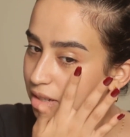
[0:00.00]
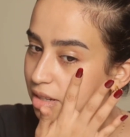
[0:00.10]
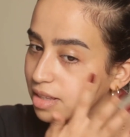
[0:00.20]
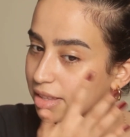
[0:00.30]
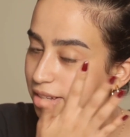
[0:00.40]

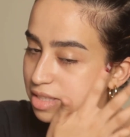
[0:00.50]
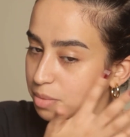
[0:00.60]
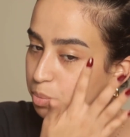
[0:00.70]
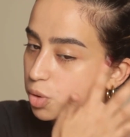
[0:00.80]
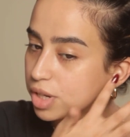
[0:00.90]
And that's the
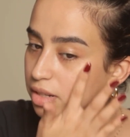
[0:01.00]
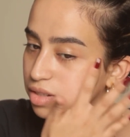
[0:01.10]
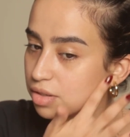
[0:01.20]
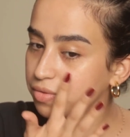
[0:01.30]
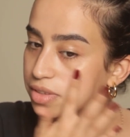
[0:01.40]
point
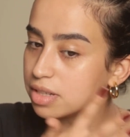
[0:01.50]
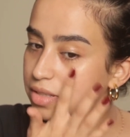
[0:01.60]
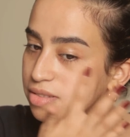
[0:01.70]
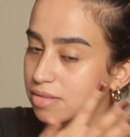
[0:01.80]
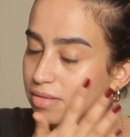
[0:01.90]
of
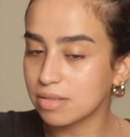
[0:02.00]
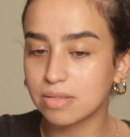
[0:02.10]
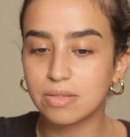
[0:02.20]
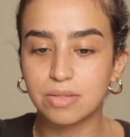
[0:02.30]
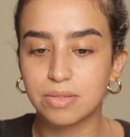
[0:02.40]
this
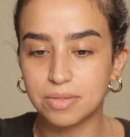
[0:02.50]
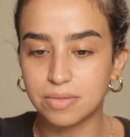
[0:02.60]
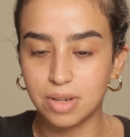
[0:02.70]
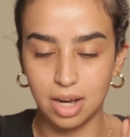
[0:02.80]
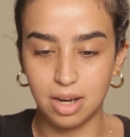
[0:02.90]

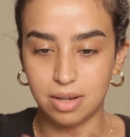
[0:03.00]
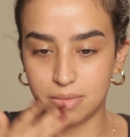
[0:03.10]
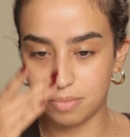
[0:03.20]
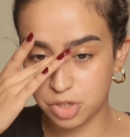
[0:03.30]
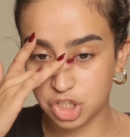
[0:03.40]

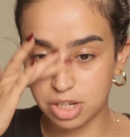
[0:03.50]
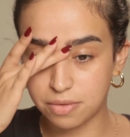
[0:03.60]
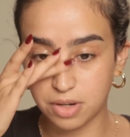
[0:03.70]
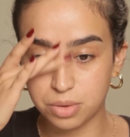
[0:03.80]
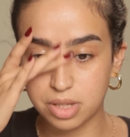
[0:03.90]
sheer
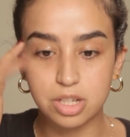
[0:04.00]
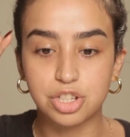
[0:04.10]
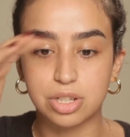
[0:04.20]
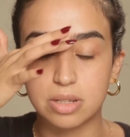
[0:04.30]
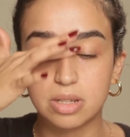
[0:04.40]

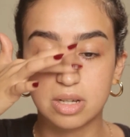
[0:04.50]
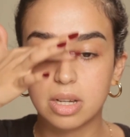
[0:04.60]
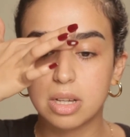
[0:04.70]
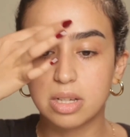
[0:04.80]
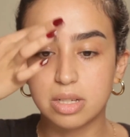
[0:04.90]
foundation,
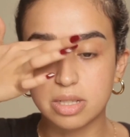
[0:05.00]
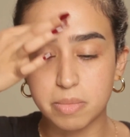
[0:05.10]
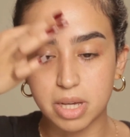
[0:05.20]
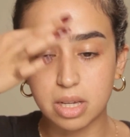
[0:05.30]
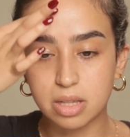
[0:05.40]
is
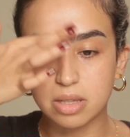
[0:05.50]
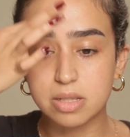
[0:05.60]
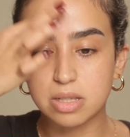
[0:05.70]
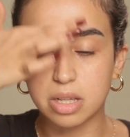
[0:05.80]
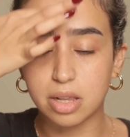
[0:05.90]
making the
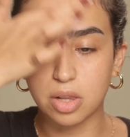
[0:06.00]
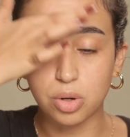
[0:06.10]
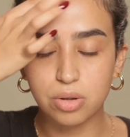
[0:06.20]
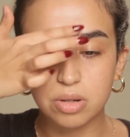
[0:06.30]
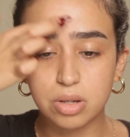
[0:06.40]
skin look
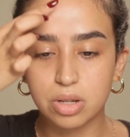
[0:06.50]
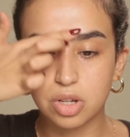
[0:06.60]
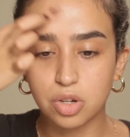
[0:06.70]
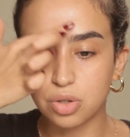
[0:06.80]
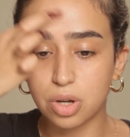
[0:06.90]

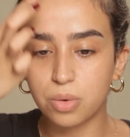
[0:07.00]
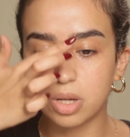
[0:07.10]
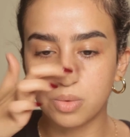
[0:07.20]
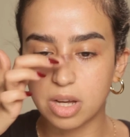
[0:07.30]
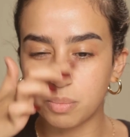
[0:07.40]
glowy
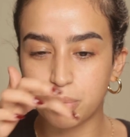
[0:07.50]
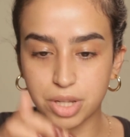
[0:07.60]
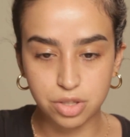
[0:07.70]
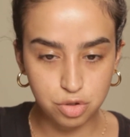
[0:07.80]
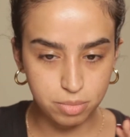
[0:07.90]
without putting
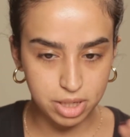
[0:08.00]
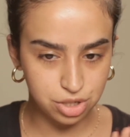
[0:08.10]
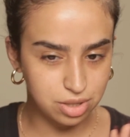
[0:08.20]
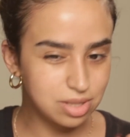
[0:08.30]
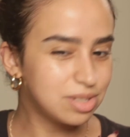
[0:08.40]
too much. And
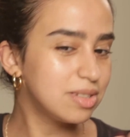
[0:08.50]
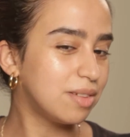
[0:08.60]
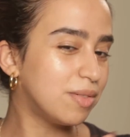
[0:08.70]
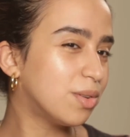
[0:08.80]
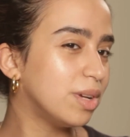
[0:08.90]
this is like
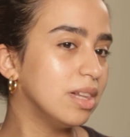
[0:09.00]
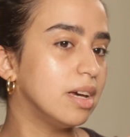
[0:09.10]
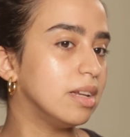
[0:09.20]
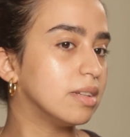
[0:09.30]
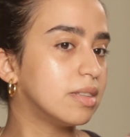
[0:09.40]
very
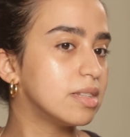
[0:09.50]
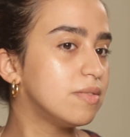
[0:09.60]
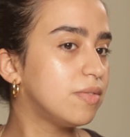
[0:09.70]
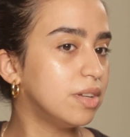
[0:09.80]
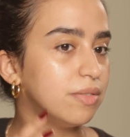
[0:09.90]
light. It doesn't
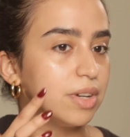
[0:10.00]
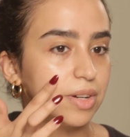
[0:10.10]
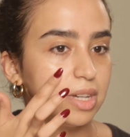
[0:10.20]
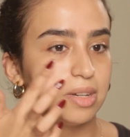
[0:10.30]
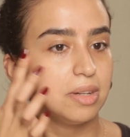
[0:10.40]
feel
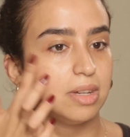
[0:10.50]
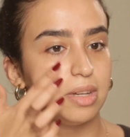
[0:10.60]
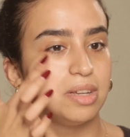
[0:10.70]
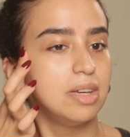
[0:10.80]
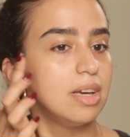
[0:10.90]
very
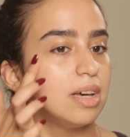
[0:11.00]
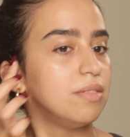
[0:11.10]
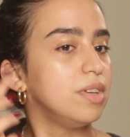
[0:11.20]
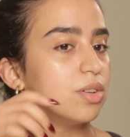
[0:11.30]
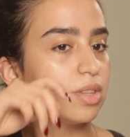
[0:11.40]

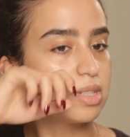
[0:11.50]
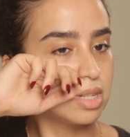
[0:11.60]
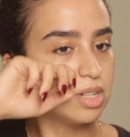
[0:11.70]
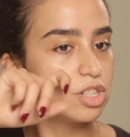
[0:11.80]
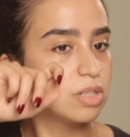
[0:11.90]
heavy on the
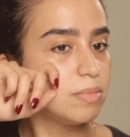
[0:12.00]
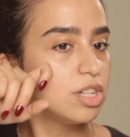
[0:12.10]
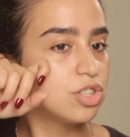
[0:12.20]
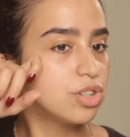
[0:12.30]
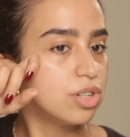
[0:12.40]
skin. Just make
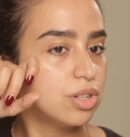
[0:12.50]
sure